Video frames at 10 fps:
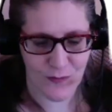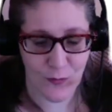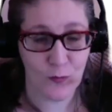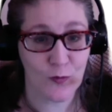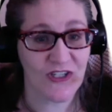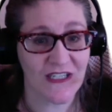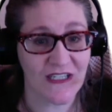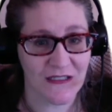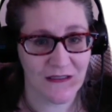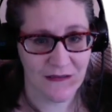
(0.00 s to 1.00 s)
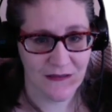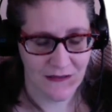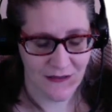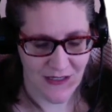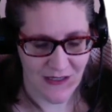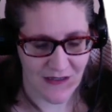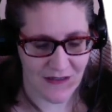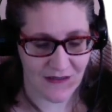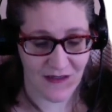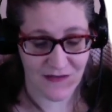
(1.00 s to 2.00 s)
will read, and
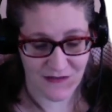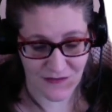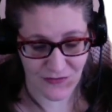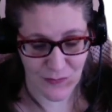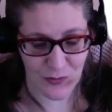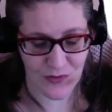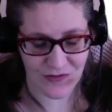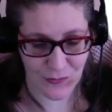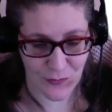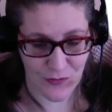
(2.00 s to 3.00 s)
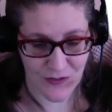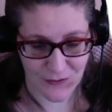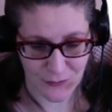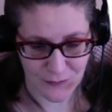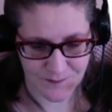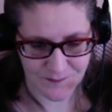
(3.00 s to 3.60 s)
again, this is from Crystal Oracle.